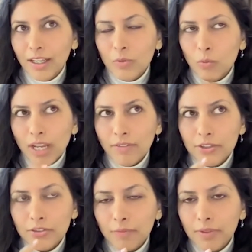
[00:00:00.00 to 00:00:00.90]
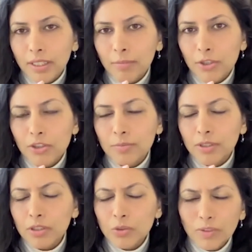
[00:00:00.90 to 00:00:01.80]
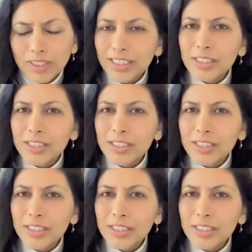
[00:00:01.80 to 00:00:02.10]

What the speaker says: And why we trap with the image is because over the